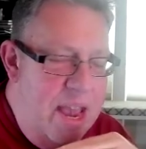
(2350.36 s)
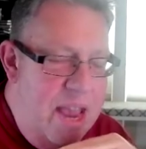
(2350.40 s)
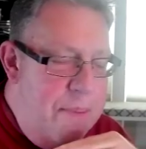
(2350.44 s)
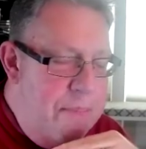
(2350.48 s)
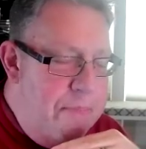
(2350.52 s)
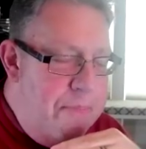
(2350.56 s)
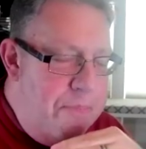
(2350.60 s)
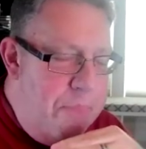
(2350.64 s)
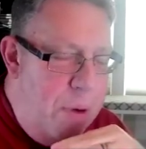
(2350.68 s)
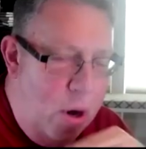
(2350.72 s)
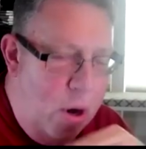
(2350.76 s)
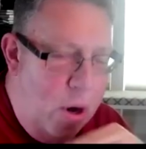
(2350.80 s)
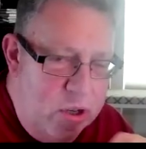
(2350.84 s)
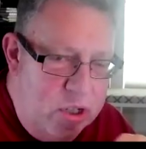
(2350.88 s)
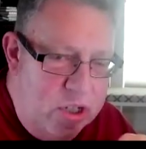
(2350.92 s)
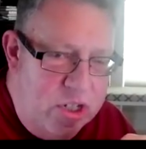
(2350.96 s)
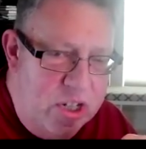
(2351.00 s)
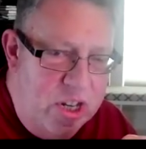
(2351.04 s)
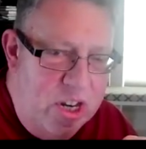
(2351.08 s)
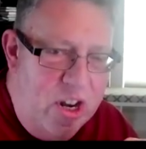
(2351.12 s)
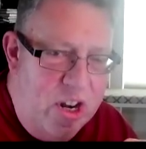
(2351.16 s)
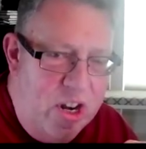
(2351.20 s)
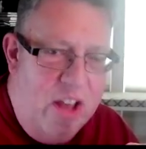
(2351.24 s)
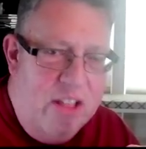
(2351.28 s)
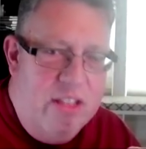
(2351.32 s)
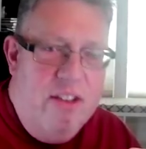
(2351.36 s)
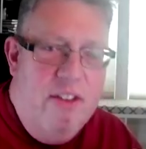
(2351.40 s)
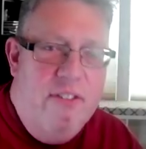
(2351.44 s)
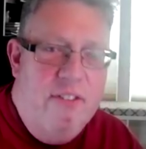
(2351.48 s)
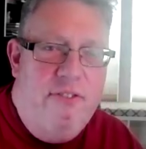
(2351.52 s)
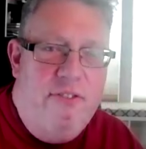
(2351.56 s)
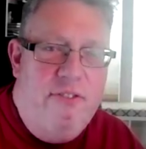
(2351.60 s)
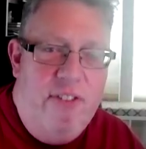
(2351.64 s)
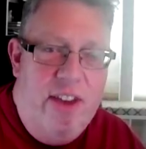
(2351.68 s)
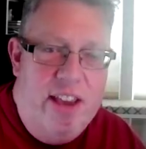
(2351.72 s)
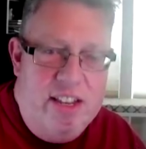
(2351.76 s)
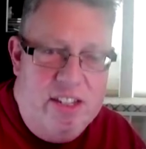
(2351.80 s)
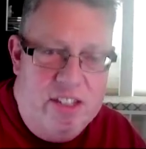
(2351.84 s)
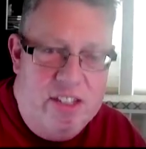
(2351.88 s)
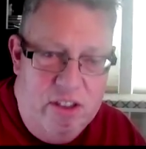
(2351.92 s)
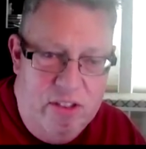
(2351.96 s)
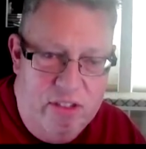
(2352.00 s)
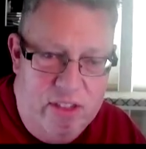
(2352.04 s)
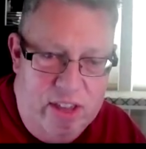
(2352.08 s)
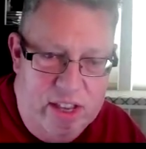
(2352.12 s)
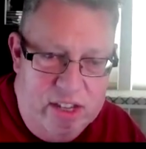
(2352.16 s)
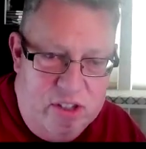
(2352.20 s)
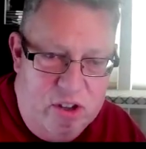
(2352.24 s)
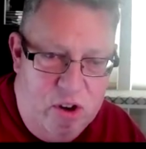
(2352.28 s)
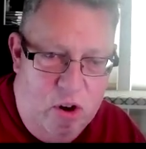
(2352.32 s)
a person on the face
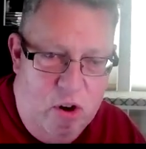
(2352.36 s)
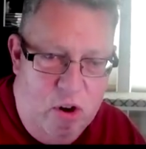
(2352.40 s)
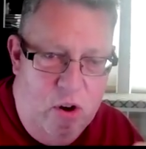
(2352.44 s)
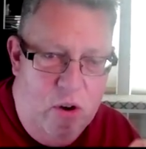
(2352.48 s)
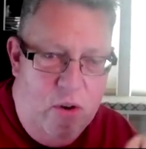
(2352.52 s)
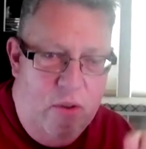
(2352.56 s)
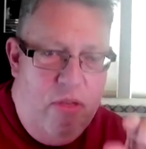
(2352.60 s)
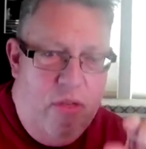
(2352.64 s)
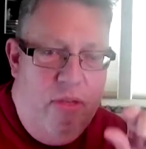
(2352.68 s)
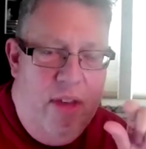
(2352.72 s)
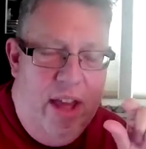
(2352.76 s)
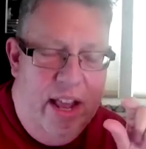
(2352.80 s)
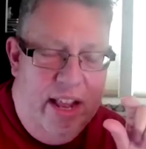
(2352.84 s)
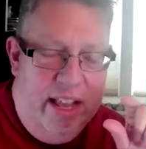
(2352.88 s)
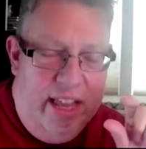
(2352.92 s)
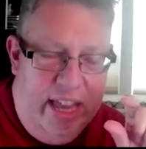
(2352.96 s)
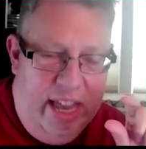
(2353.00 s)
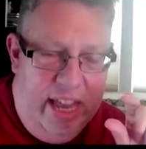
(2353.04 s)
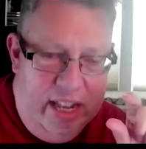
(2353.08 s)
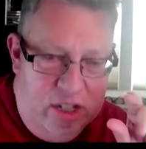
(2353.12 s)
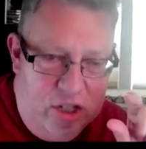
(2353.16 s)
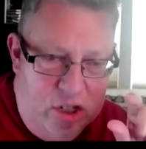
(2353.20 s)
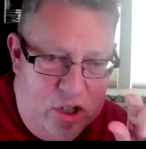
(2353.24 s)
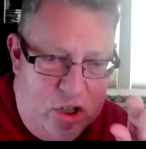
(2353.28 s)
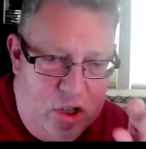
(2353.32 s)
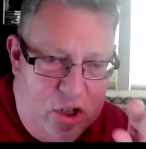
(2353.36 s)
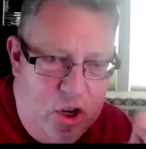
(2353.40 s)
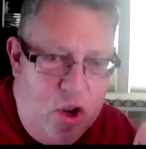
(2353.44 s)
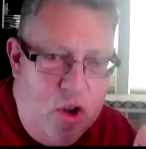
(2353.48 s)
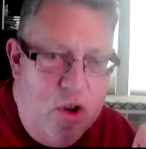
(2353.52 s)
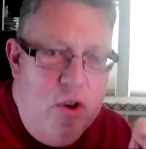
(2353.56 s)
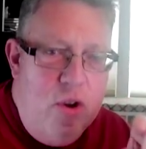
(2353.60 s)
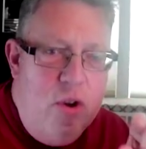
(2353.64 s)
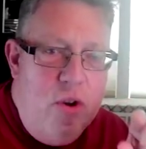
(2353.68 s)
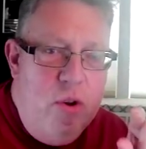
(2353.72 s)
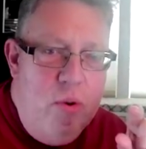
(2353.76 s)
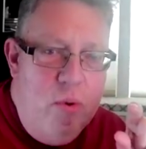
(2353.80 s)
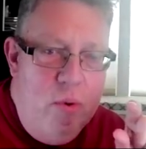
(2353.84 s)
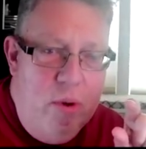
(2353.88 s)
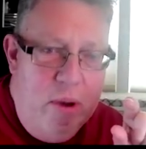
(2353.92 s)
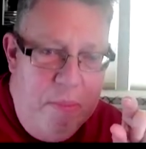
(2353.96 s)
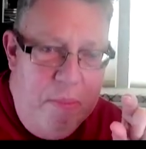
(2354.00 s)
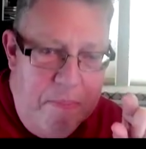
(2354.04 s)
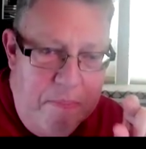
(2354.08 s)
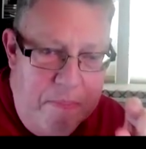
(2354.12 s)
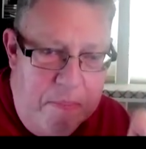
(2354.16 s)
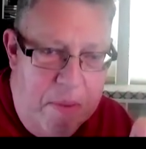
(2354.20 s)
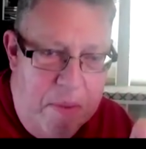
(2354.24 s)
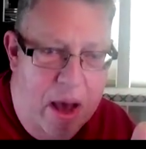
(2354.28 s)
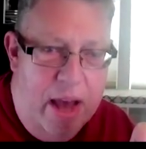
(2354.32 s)
of this earth that gets
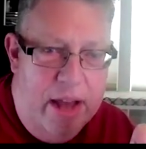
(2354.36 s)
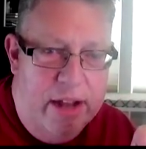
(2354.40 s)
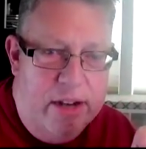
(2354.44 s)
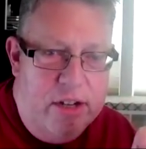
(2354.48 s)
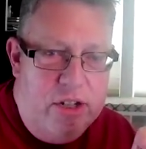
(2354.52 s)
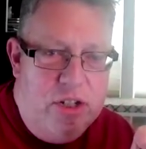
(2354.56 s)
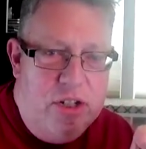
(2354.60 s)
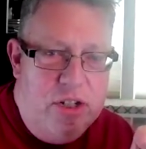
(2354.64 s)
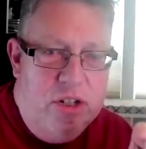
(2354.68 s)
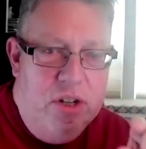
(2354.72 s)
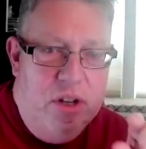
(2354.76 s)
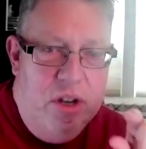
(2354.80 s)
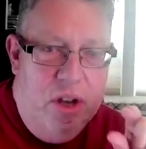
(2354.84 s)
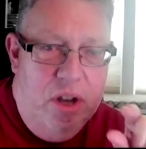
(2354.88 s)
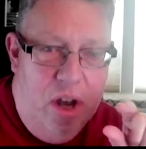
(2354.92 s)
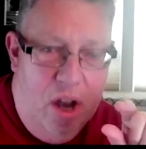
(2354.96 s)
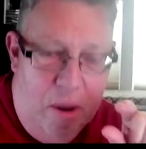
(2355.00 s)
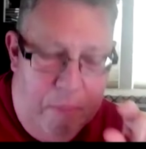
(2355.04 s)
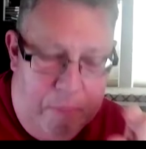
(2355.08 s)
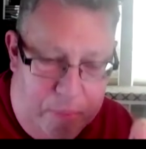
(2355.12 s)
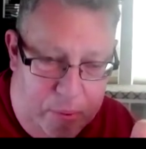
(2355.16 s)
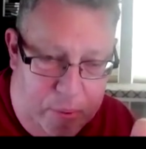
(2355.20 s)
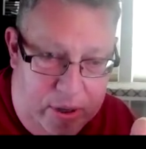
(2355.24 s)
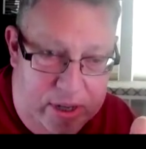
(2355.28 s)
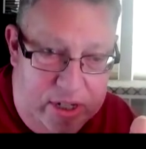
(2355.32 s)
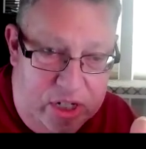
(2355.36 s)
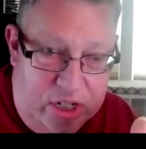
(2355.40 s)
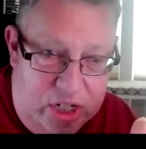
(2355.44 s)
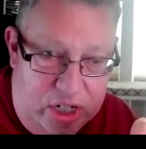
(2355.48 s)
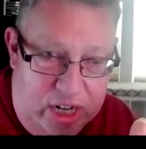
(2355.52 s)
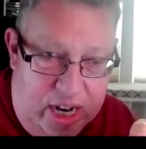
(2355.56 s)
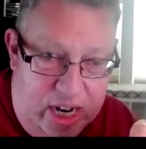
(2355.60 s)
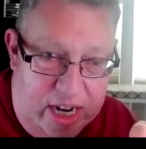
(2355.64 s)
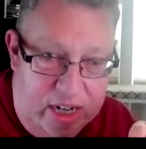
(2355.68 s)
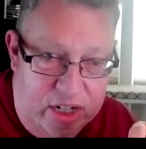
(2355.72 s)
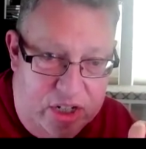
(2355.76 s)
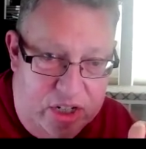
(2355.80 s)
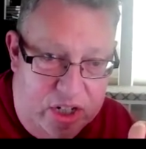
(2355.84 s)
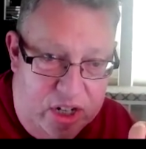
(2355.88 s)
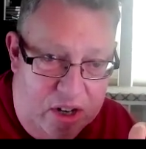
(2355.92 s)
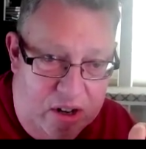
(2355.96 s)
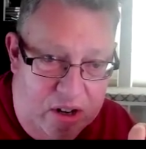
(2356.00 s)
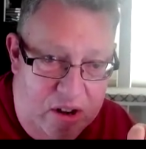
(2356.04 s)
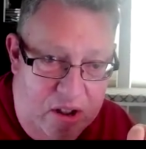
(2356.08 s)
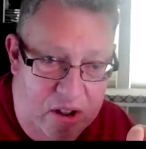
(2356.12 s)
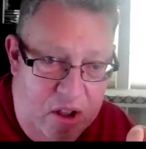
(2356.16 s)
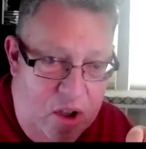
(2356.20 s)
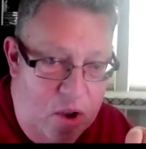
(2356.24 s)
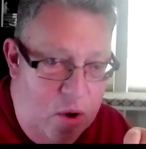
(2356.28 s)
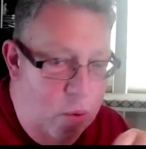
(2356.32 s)
too much appreciation.
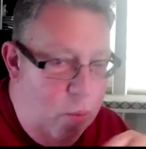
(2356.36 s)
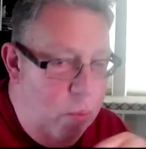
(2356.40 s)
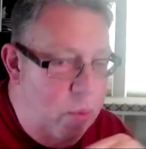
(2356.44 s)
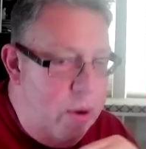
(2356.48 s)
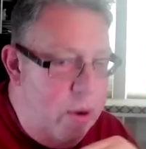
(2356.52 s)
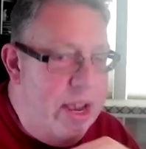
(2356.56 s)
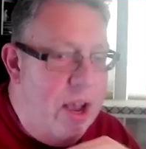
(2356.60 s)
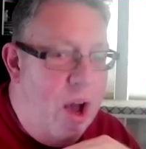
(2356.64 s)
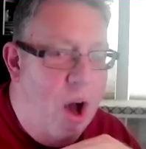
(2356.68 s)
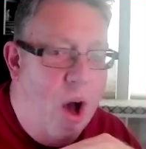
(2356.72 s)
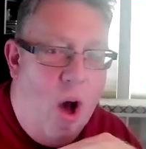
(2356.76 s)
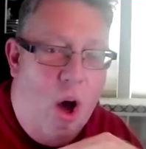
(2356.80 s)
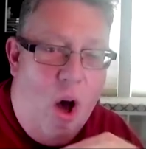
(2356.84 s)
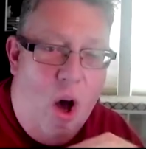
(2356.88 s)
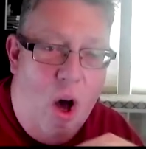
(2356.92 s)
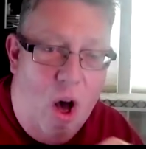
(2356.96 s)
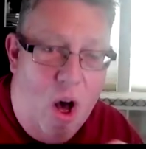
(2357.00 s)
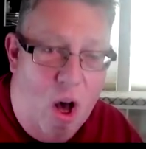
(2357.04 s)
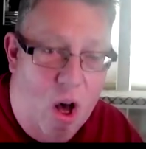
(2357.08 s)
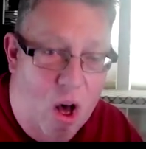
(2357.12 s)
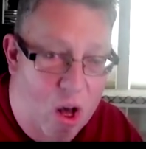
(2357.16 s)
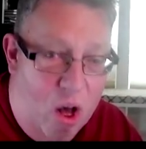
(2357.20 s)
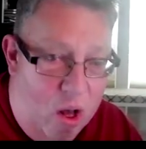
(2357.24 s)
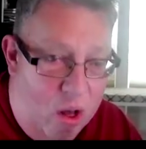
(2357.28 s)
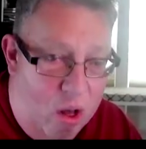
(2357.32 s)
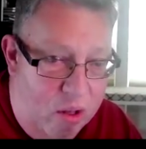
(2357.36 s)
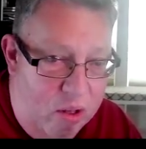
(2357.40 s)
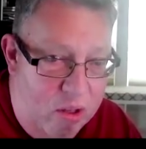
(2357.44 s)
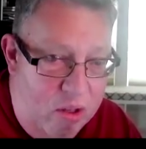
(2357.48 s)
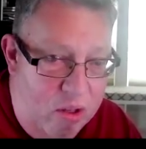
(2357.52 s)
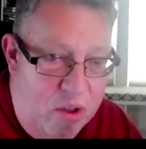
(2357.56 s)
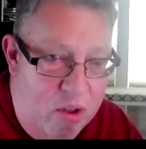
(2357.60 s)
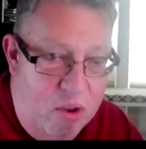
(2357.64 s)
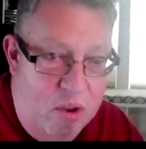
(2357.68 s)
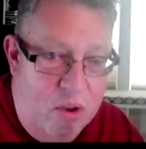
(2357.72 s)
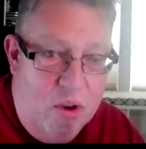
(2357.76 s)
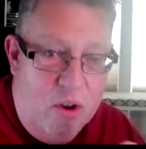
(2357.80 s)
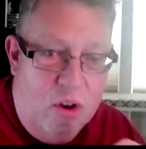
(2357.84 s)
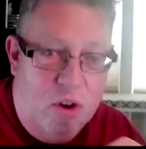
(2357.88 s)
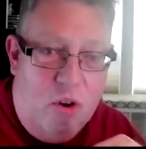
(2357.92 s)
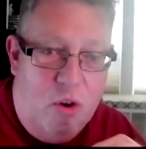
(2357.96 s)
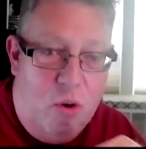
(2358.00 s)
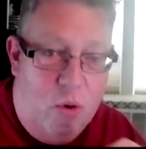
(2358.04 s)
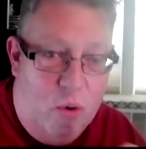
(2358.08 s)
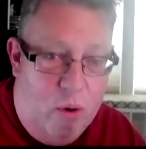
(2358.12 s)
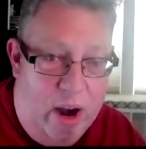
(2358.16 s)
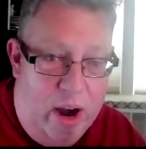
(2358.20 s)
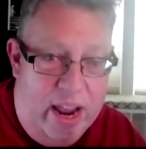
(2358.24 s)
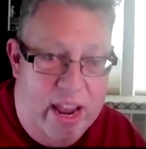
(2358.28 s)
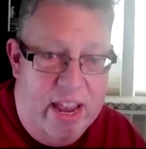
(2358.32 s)
We all
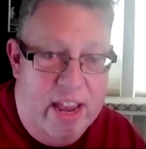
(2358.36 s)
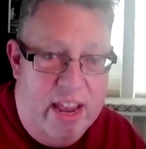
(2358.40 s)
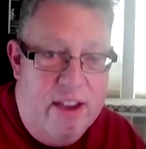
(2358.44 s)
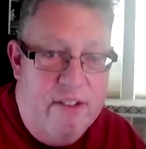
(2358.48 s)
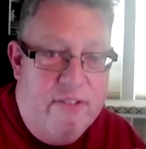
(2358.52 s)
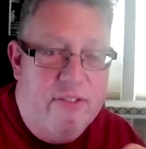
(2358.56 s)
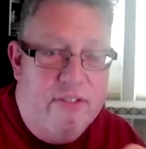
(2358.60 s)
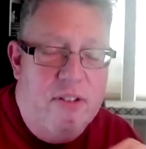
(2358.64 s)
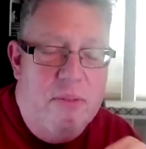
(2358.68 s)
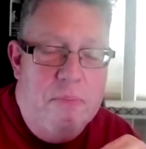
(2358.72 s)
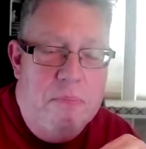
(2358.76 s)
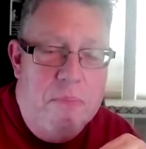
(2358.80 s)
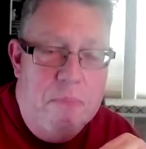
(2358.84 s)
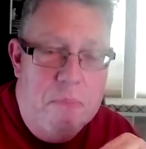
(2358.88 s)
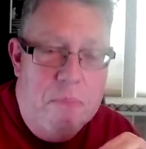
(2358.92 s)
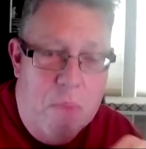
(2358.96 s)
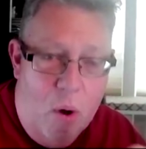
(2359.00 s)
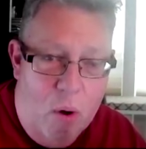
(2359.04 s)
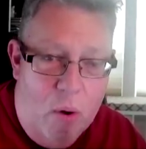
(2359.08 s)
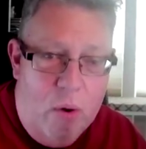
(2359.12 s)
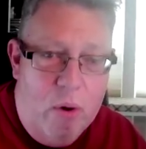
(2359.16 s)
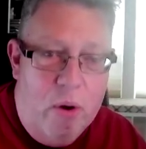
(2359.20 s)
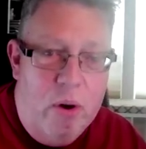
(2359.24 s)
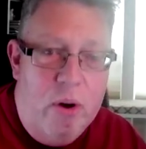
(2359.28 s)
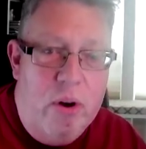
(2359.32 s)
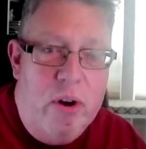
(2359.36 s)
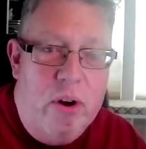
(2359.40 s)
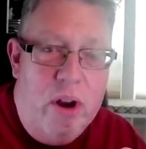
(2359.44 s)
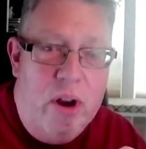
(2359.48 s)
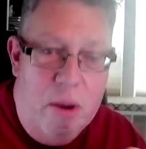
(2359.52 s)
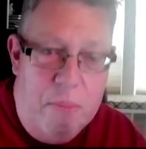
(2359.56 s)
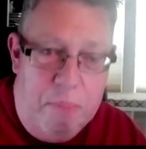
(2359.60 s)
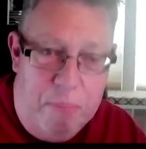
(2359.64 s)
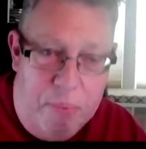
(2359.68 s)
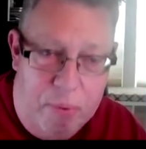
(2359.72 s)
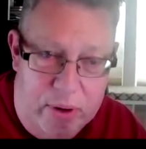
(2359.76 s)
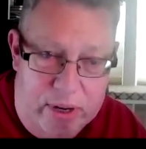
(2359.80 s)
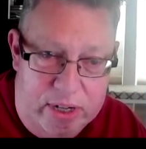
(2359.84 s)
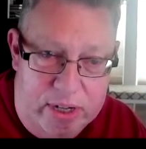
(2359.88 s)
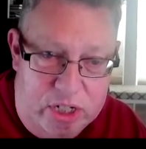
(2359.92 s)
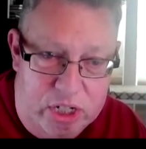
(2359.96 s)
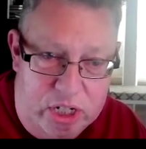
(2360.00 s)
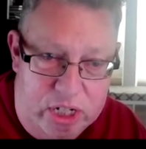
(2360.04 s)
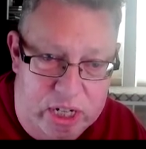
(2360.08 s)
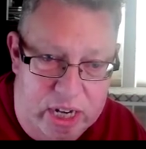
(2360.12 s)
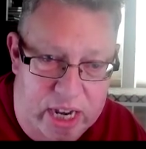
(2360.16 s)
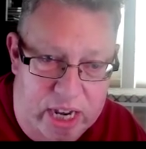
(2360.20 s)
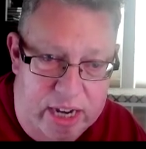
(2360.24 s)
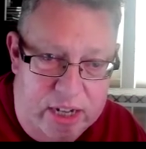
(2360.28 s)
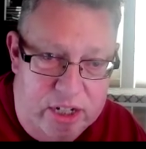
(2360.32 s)
crave more
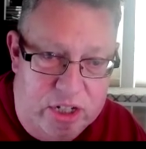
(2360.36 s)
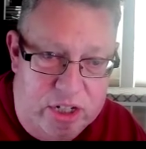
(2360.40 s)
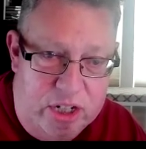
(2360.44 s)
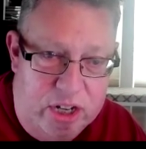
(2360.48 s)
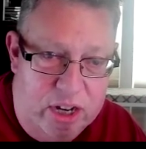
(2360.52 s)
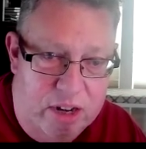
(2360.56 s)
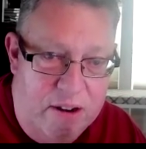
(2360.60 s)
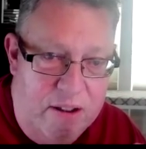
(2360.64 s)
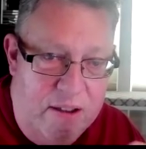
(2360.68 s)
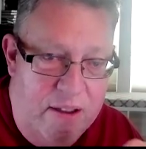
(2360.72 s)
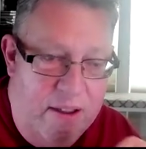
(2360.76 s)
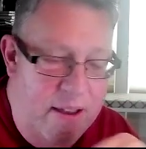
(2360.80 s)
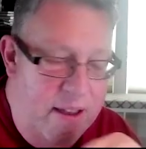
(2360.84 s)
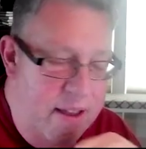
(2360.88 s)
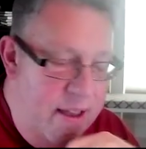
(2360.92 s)
appreciation.